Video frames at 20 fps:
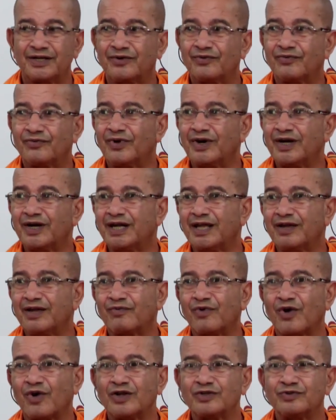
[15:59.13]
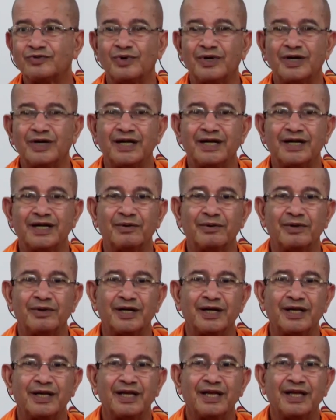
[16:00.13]
One day false will
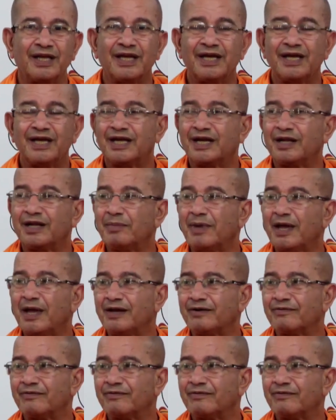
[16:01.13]
remain